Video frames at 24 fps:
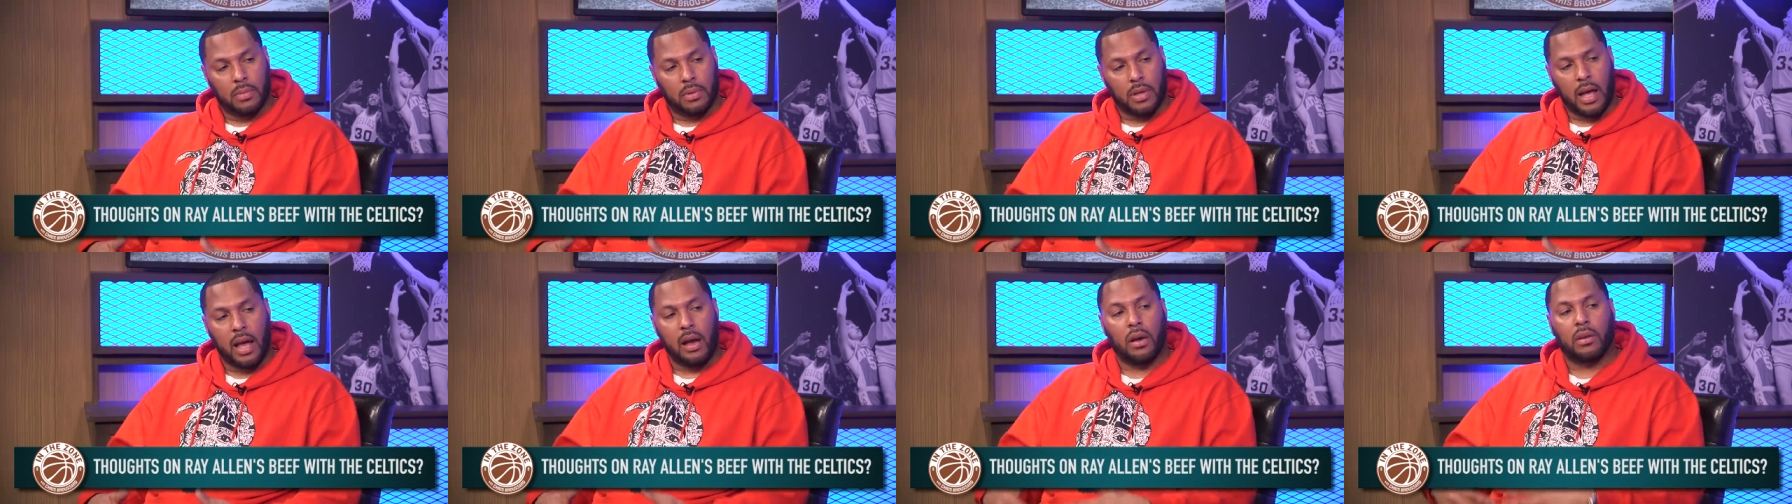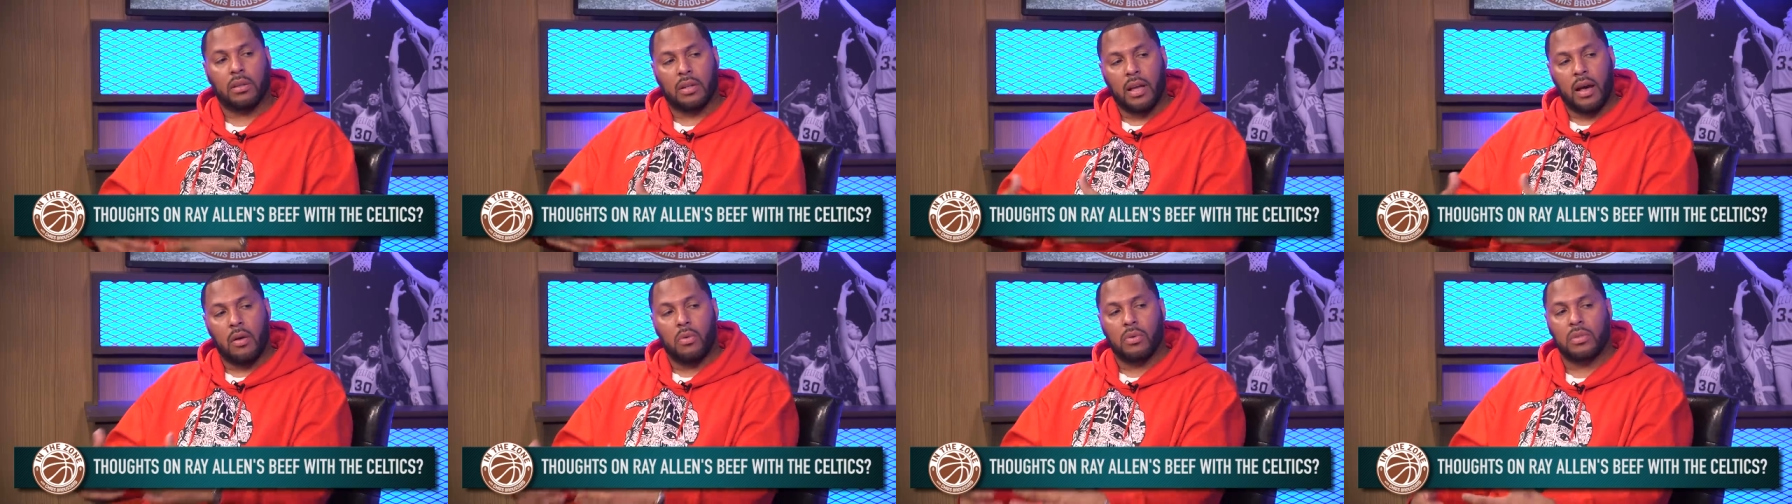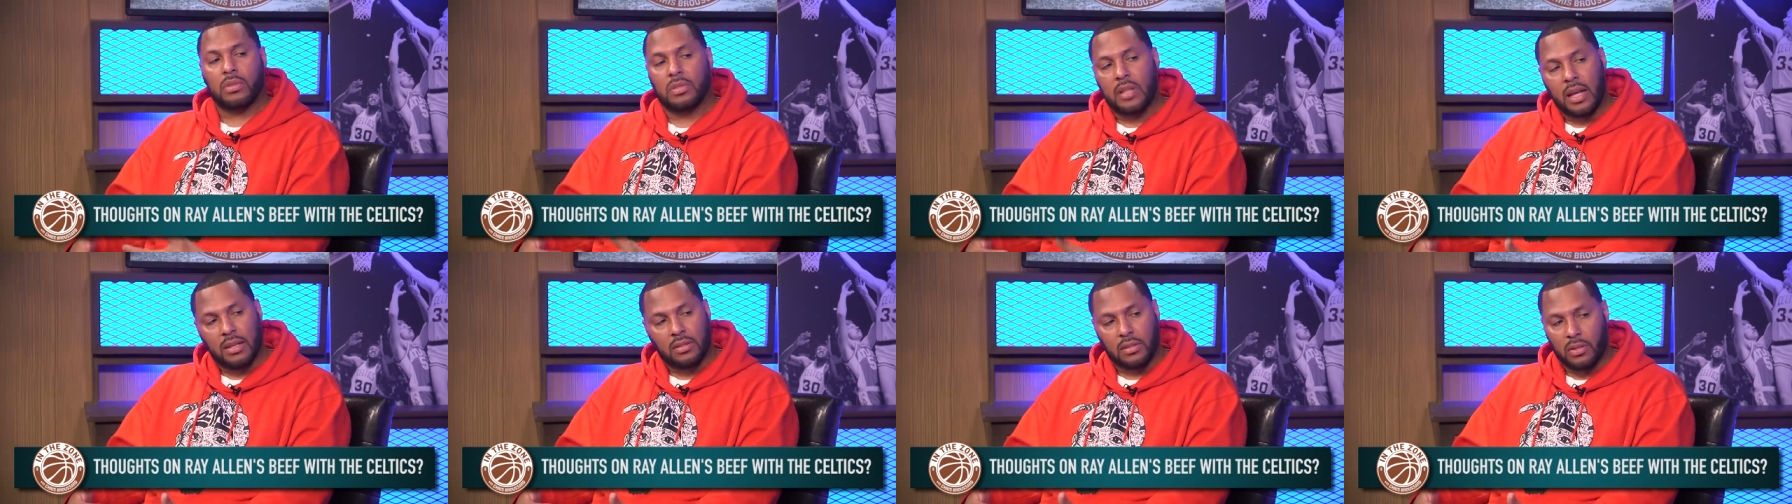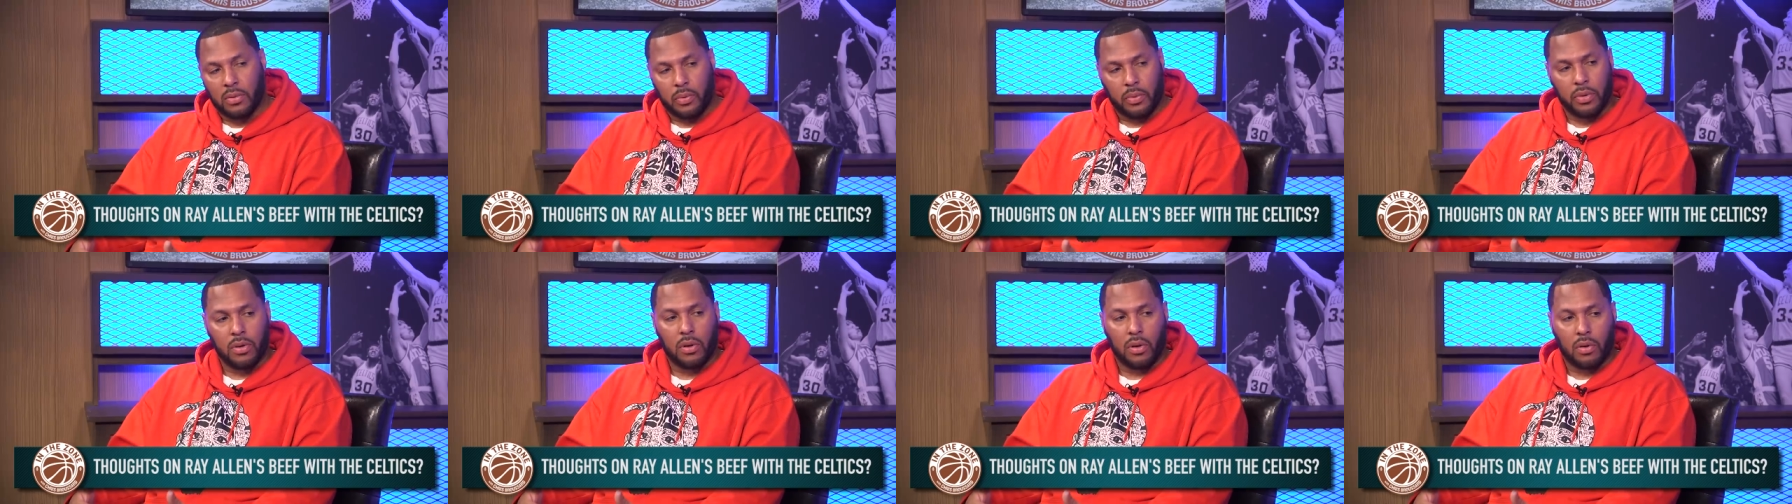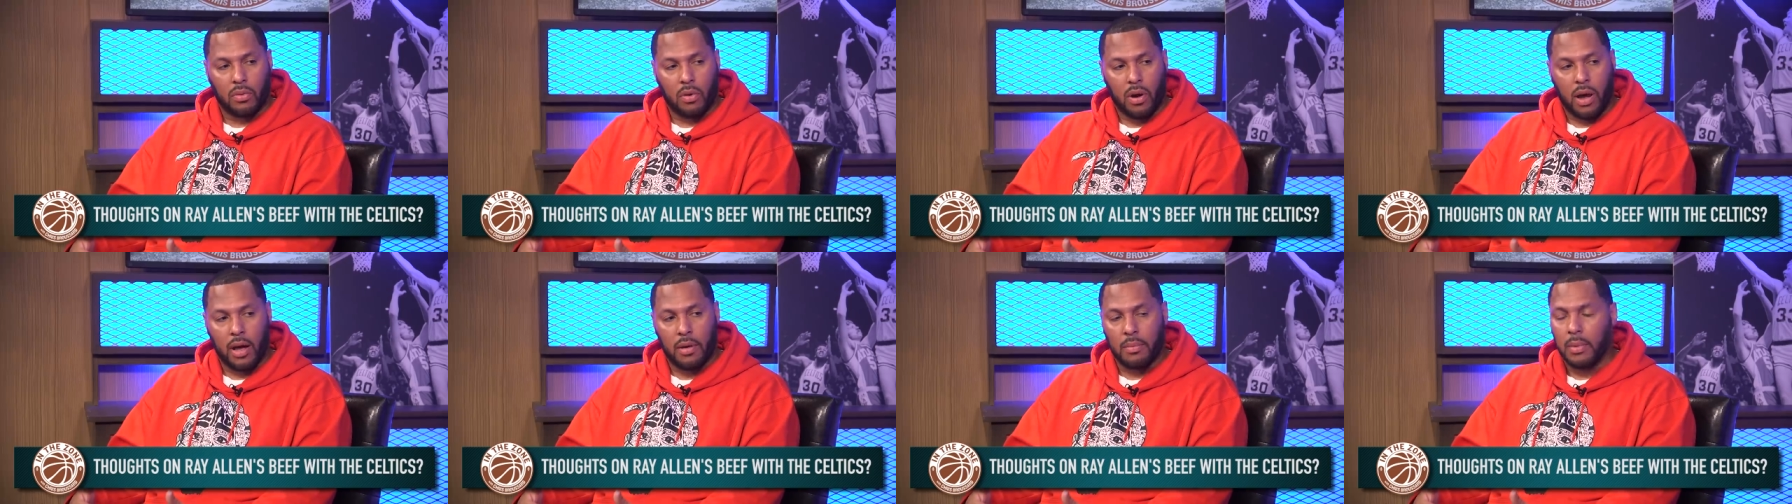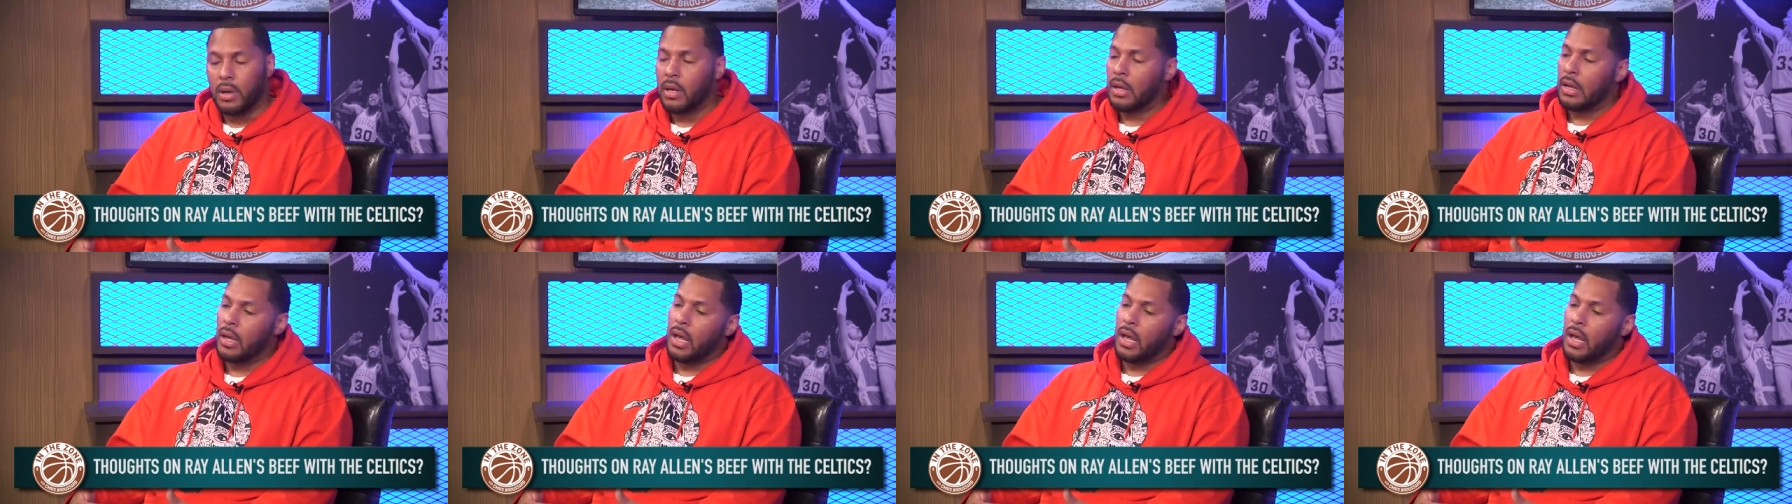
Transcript: That that was that's the real gripe.